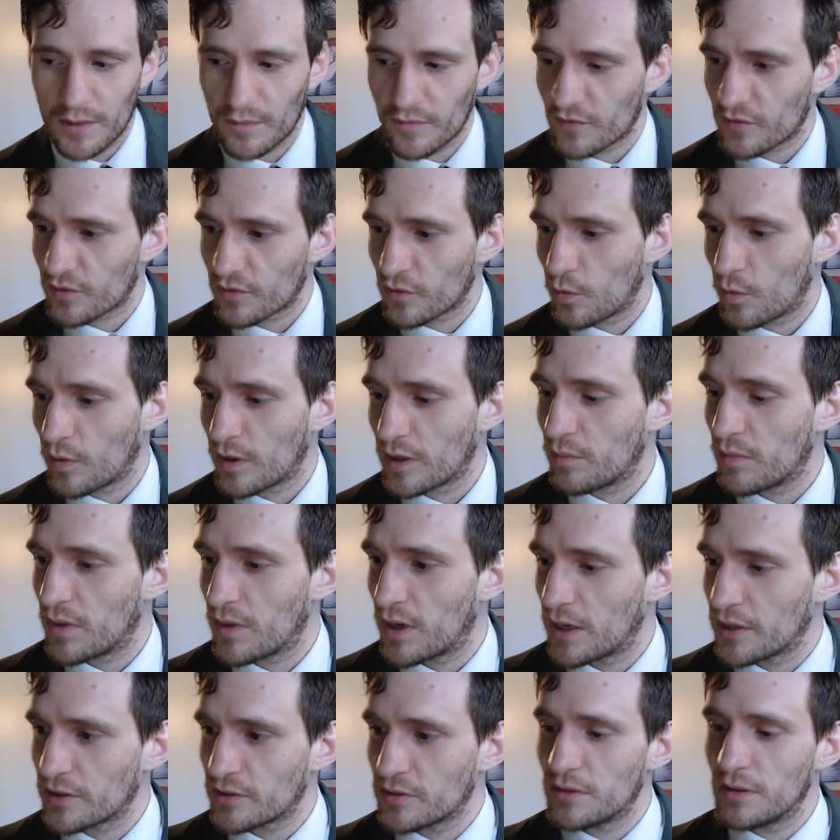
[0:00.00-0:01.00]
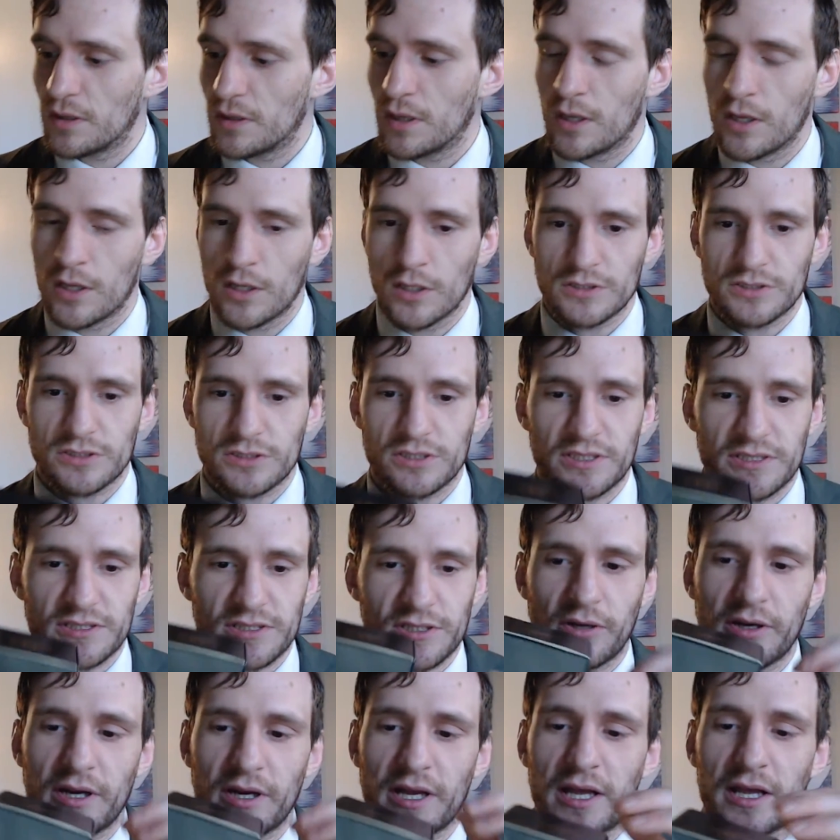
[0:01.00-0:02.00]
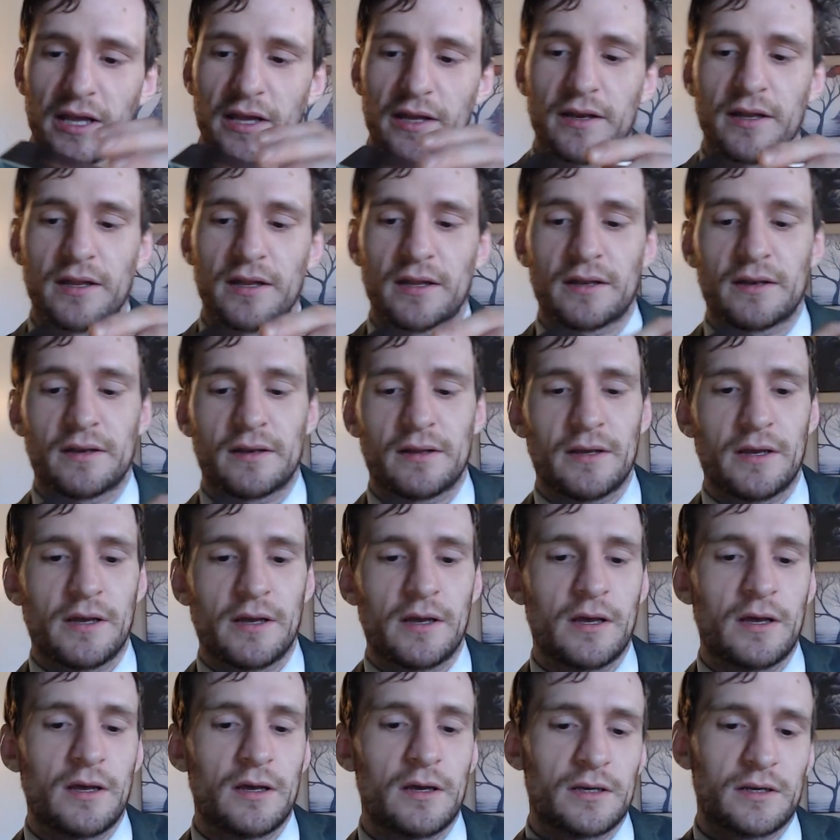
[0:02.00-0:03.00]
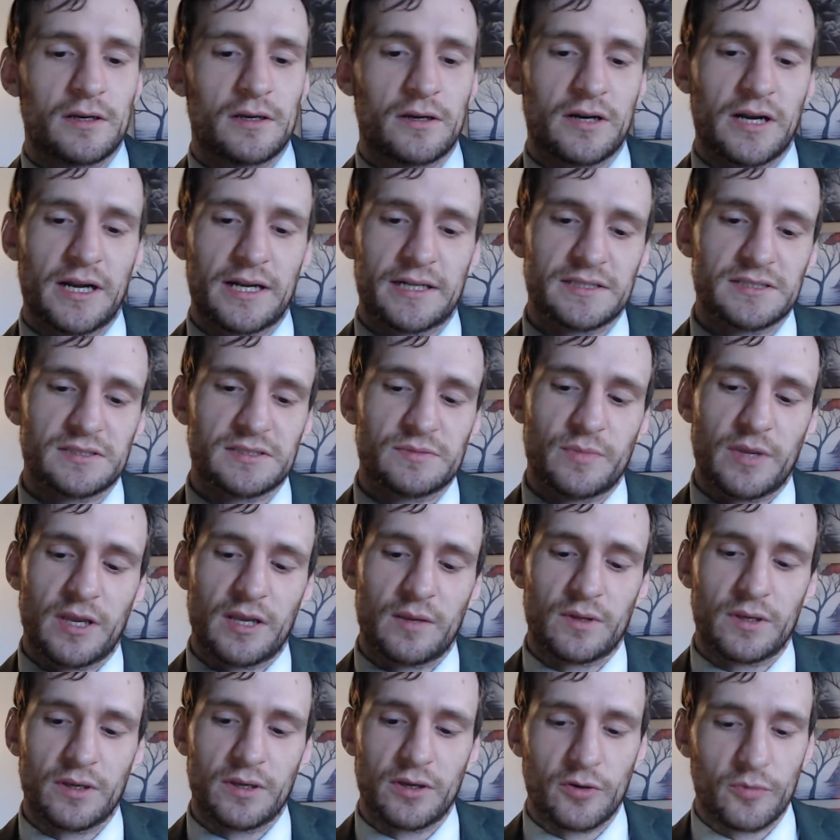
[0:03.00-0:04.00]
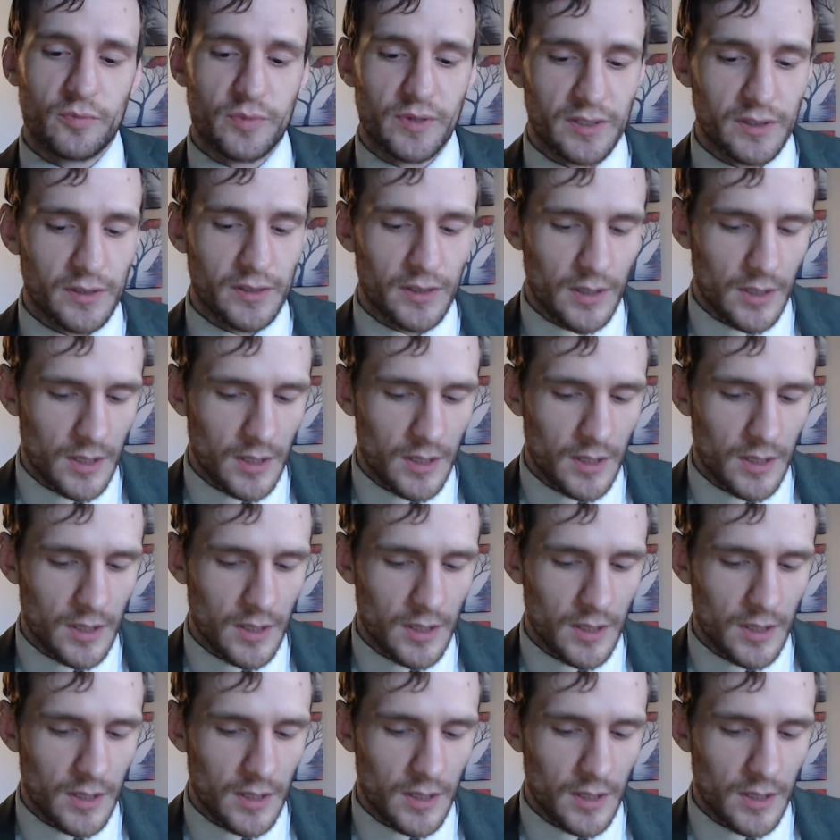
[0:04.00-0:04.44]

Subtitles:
for one bottle. So let's go ahead and crack this baby open.